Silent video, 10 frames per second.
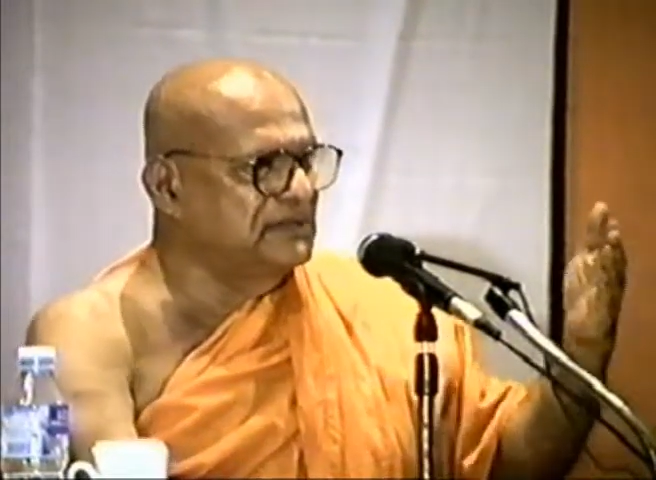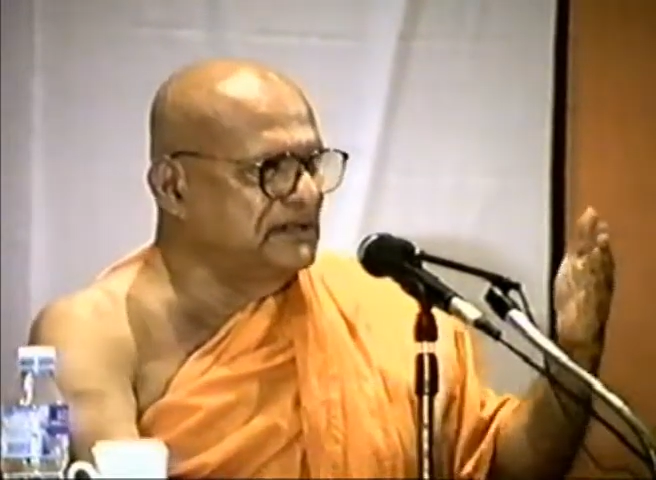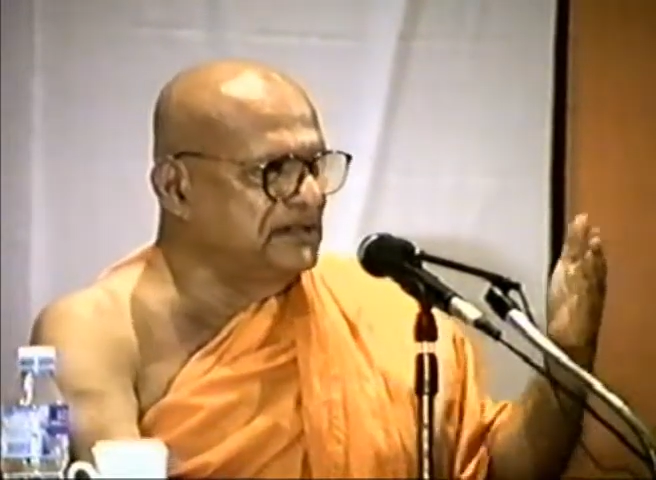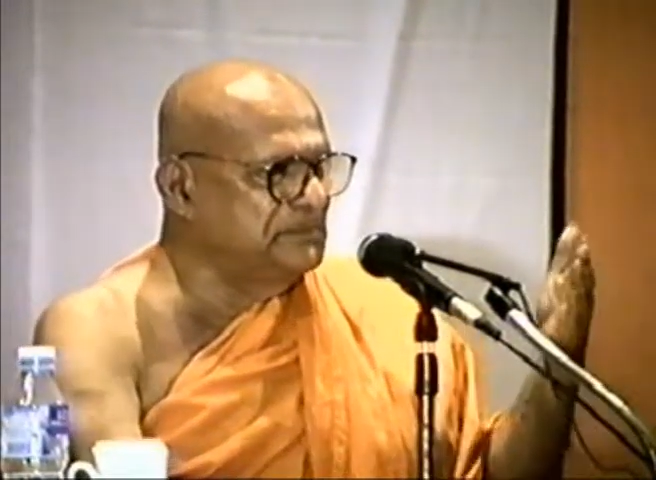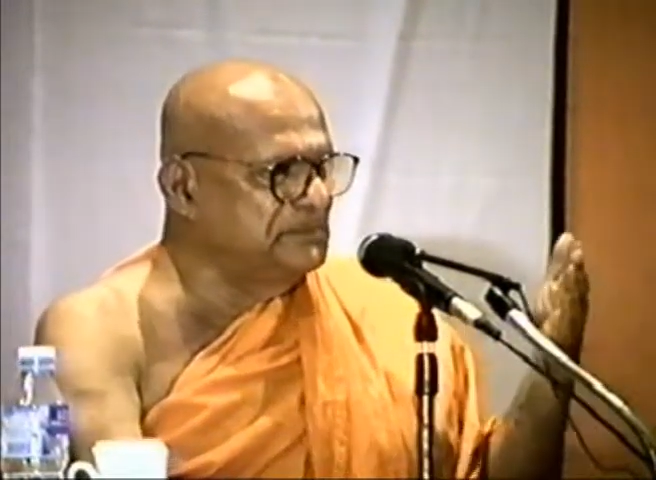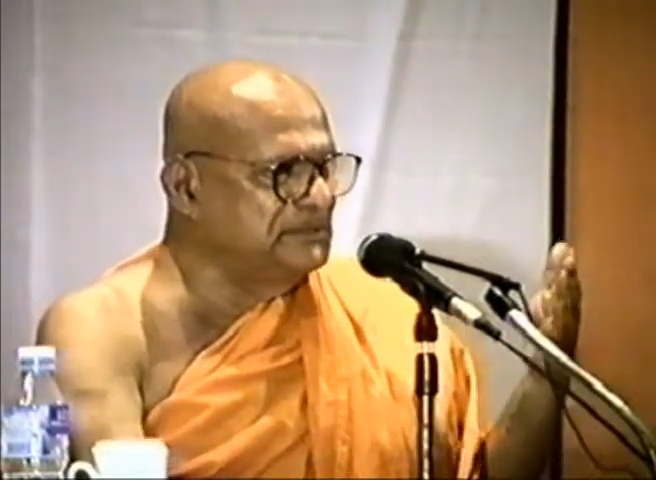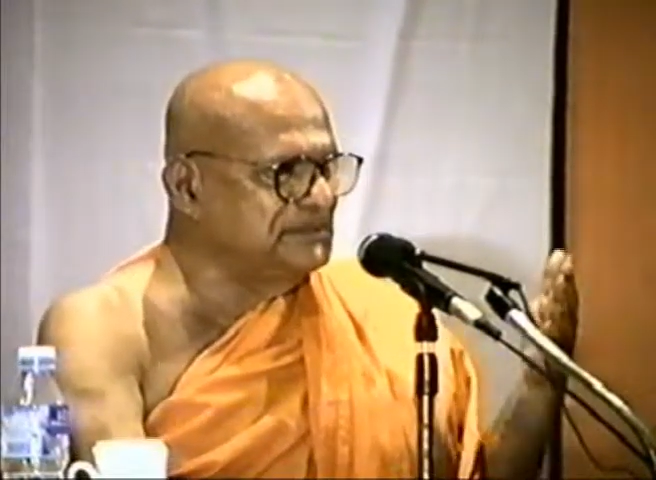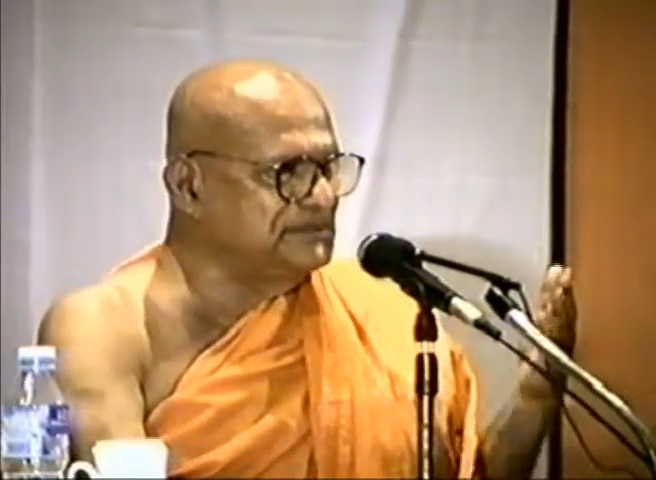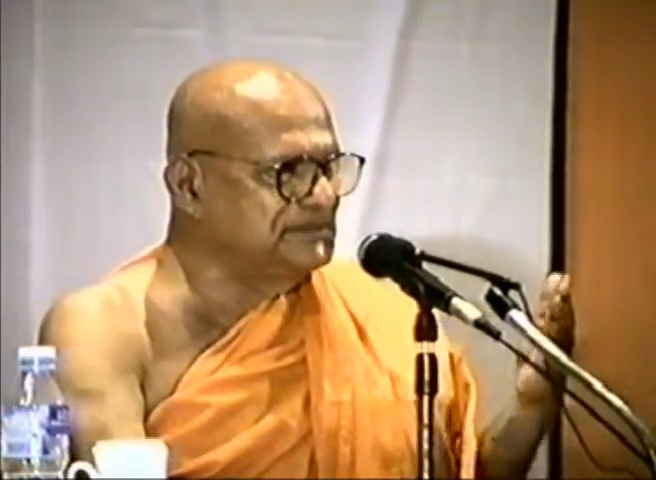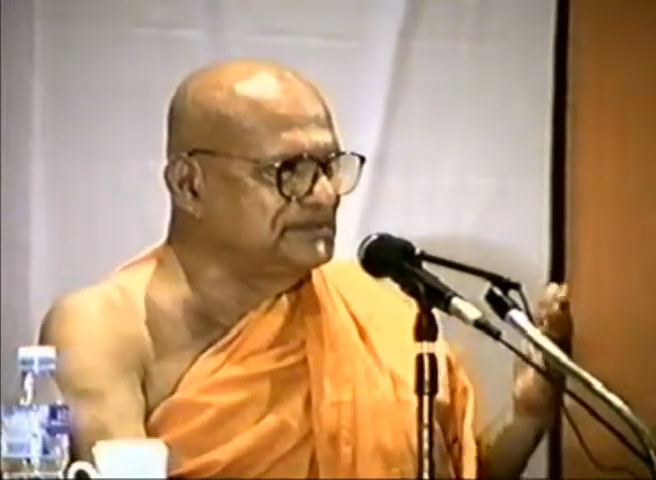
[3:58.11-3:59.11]

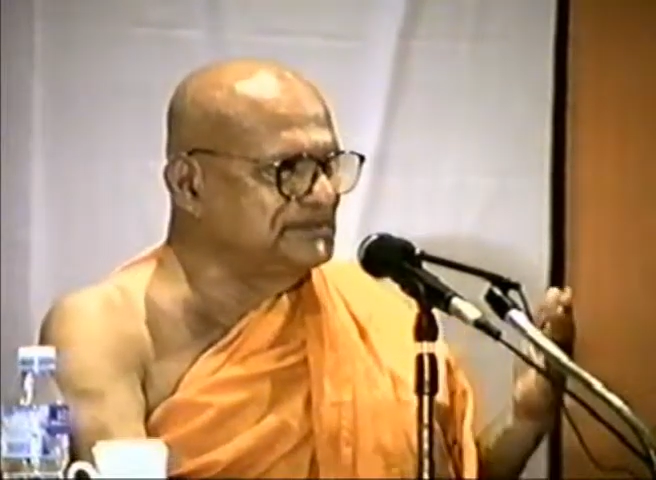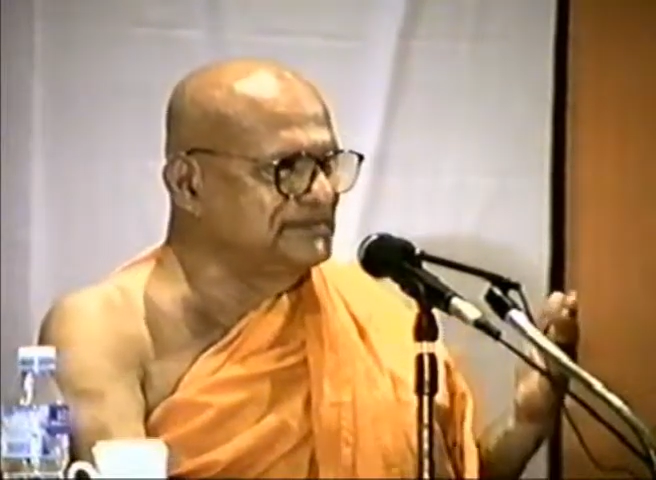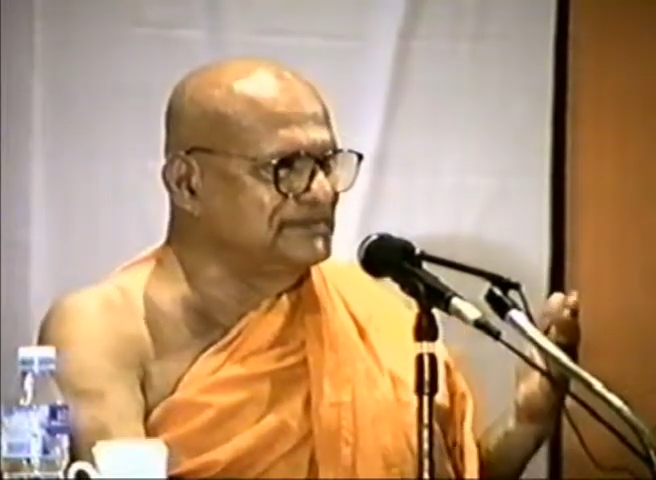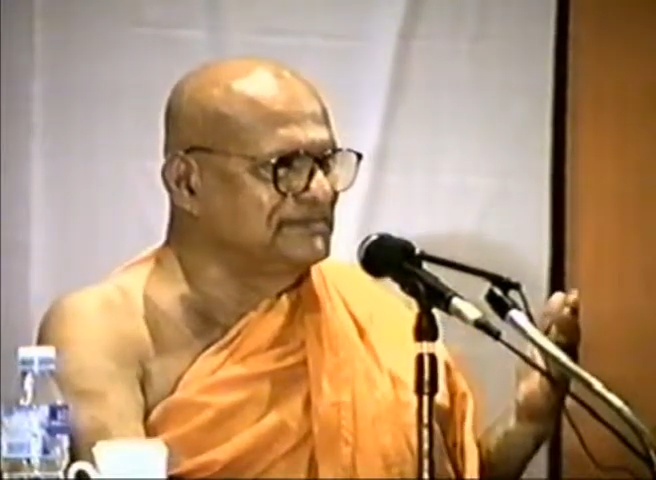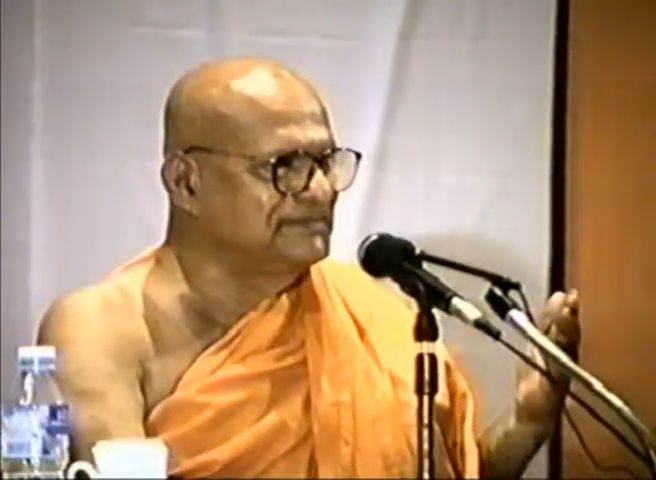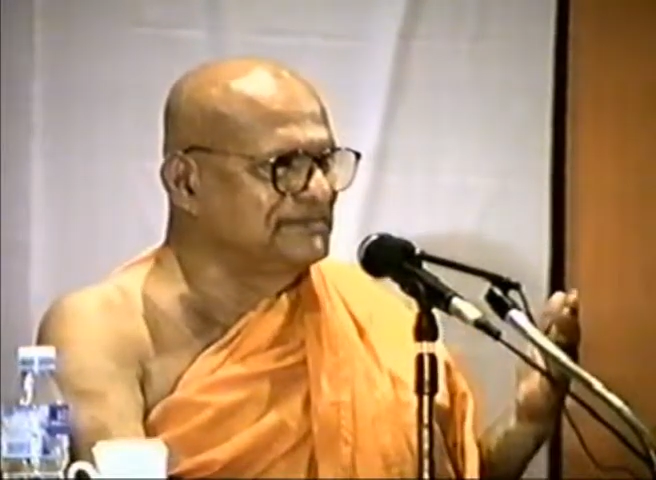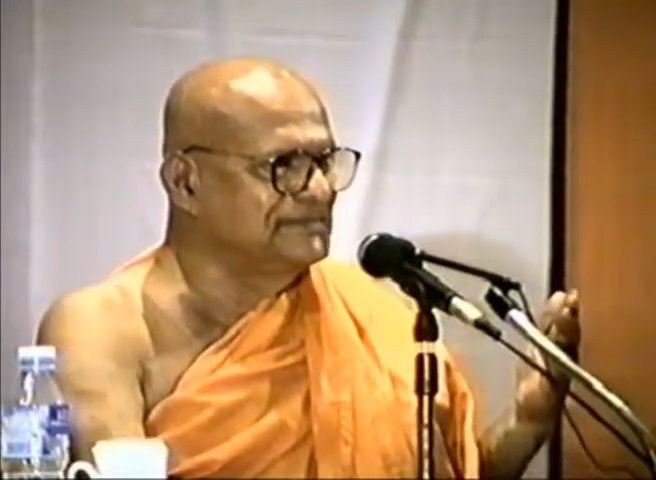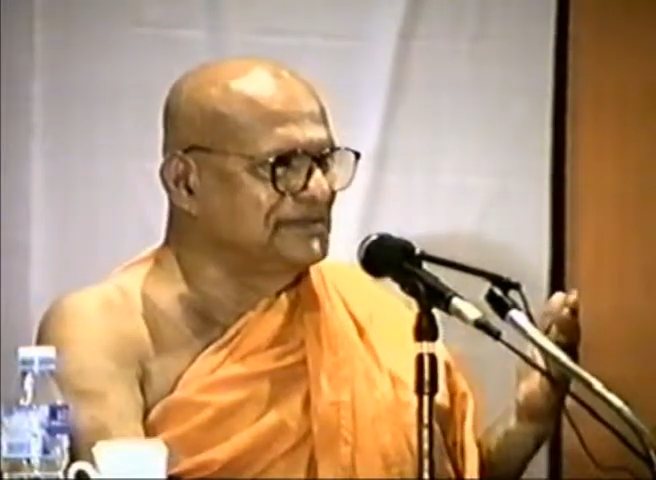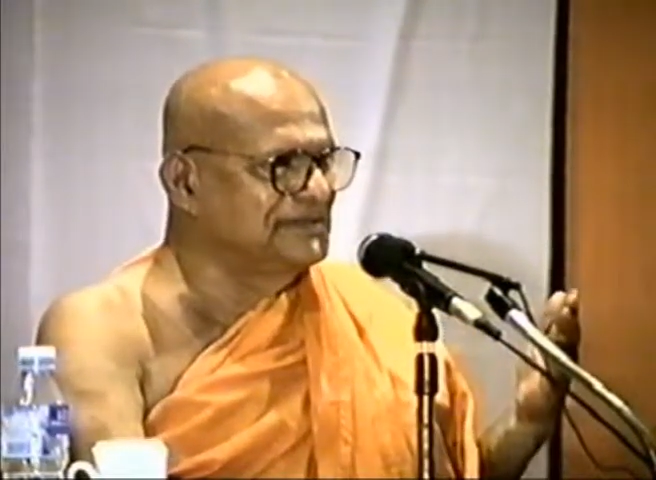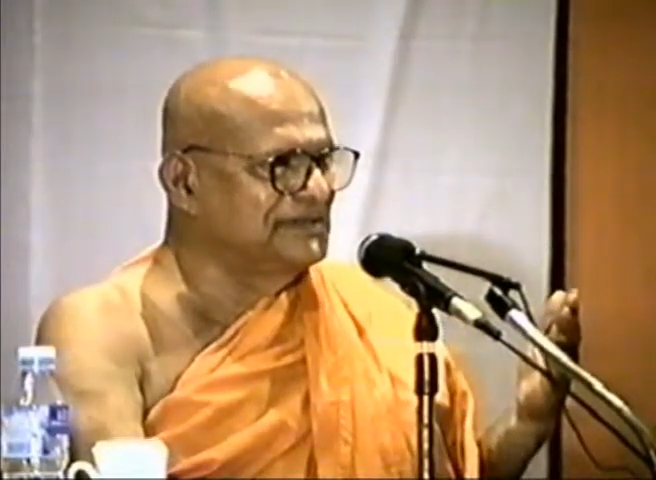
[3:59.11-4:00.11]
neighbors,
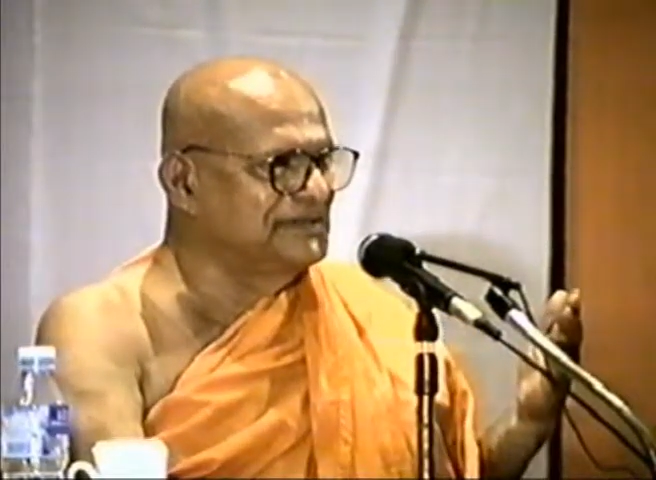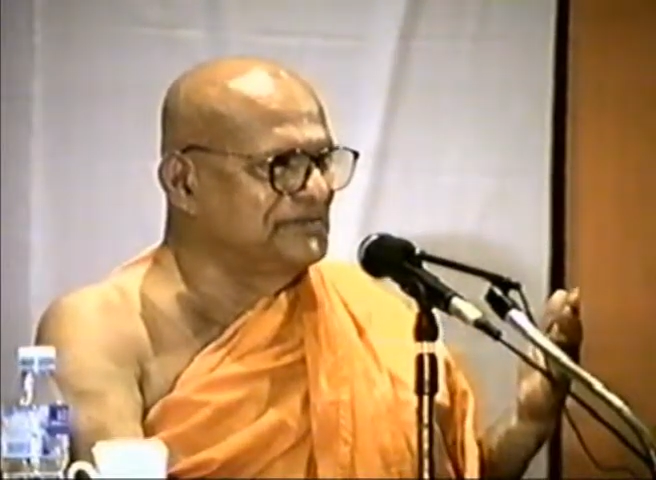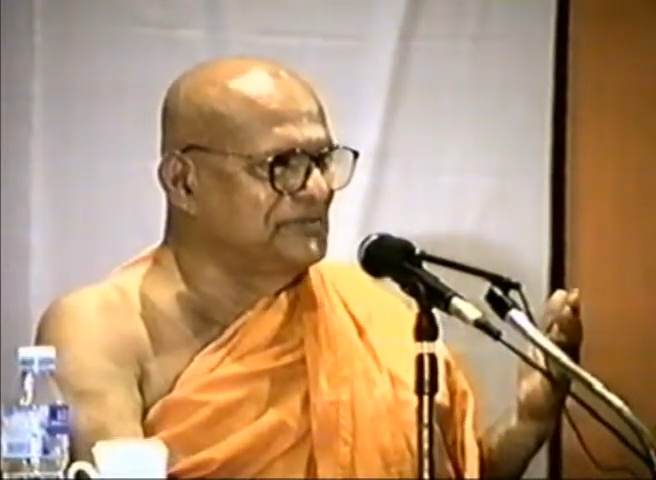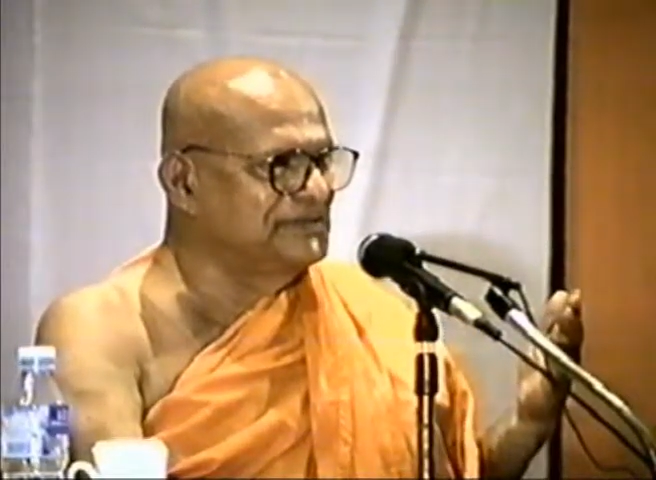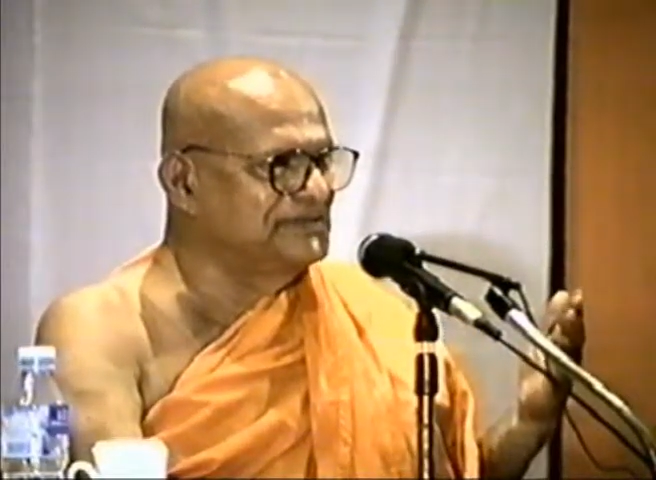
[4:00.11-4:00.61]
you must